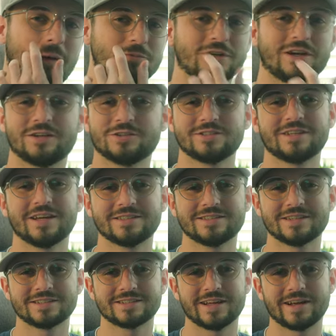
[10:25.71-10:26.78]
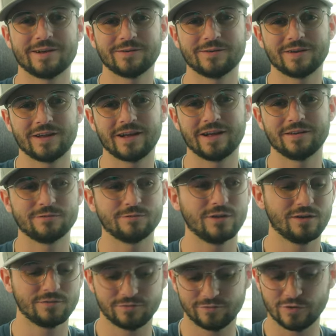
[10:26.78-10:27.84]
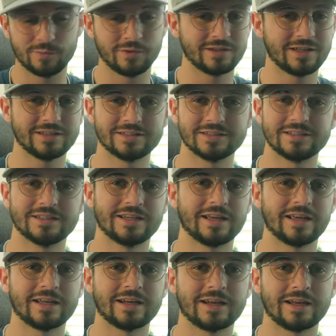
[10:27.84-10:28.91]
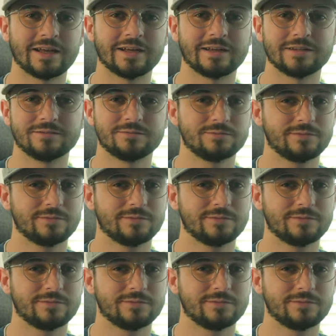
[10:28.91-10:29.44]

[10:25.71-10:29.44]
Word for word: I'm trying to just test things out. I've loved filming lately and I